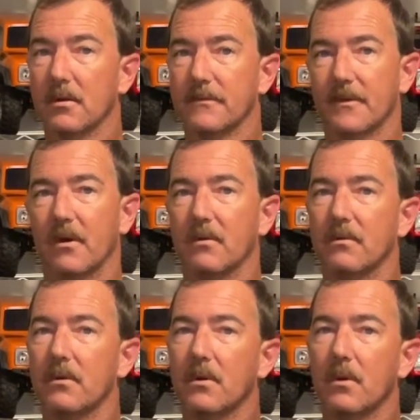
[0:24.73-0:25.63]

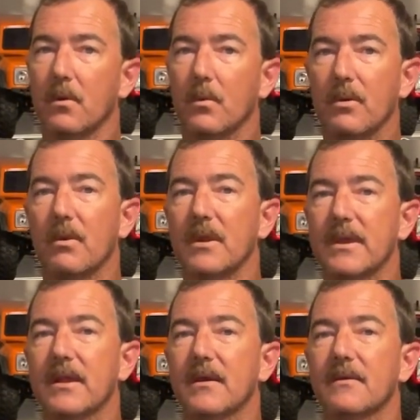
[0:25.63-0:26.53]
So we want to
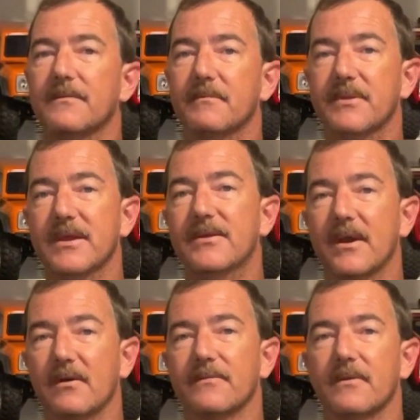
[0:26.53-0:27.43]
get into some
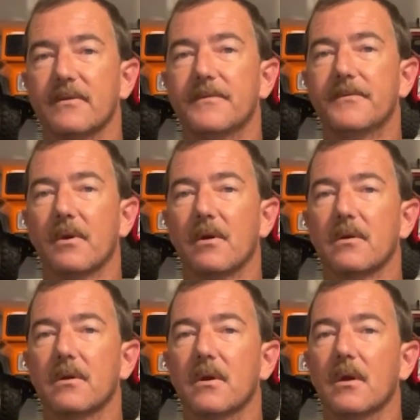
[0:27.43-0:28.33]
details on this truck.
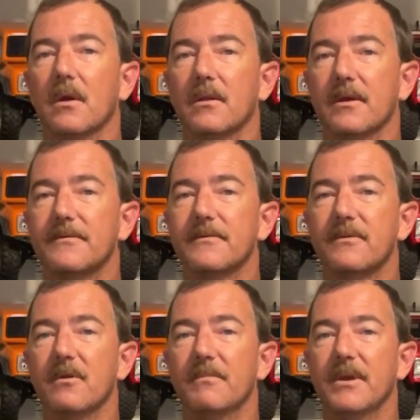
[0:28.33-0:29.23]
This is
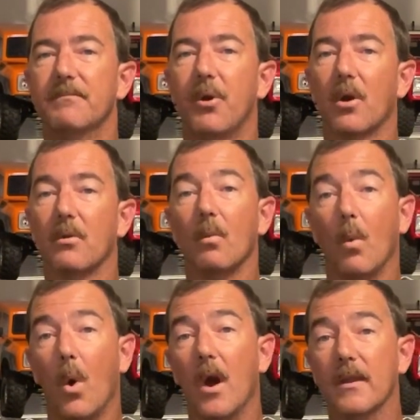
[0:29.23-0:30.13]
going to be part
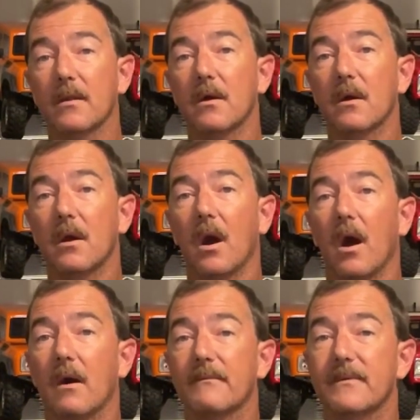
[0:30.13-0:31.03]
one
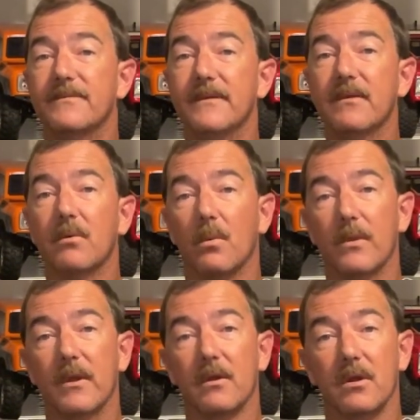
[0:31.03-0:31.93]
of a sequel
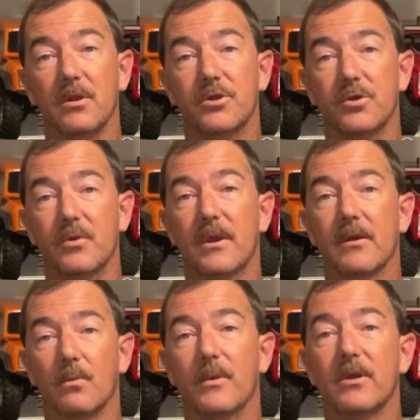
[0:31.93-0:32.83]
we are going to do
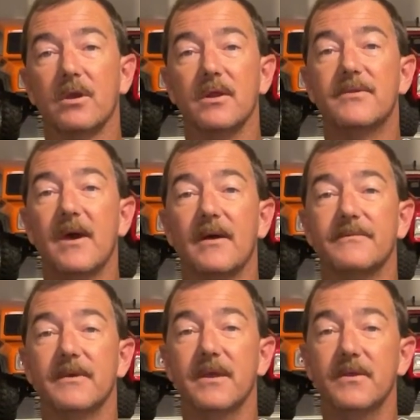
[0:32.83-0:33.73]
here. We are going to
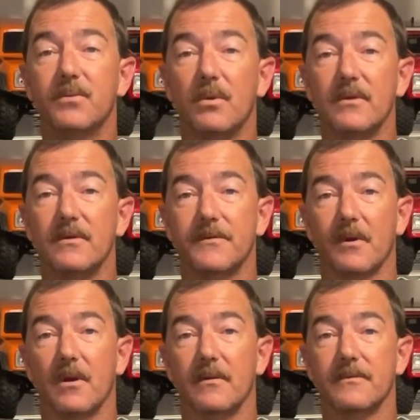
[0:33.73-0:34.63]
test each one of the
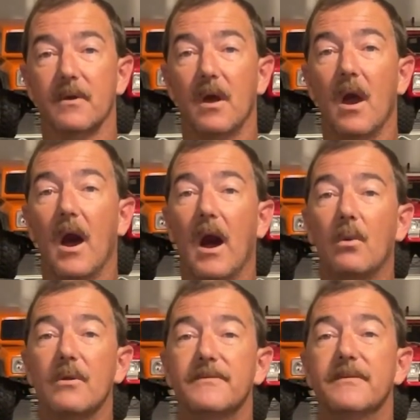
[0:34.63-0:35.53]
trucks. I
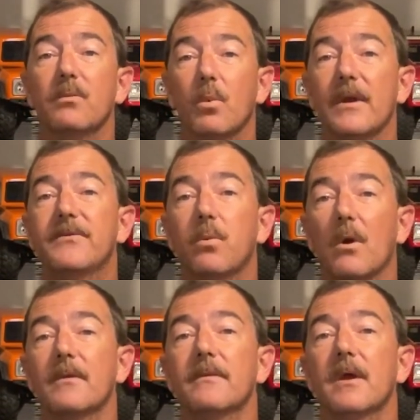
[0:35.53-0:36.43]
want to see which
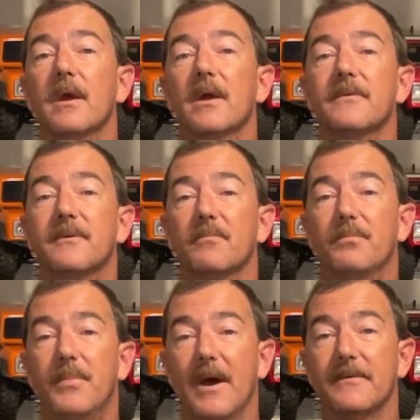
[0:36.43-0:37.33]
one is the
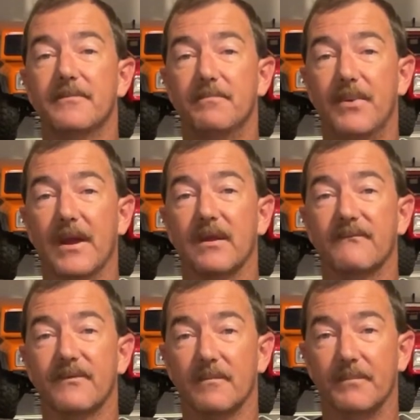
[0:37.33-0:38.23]
best bang
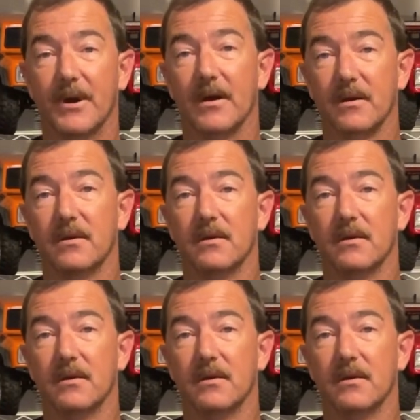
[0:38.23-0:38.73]
for the buck.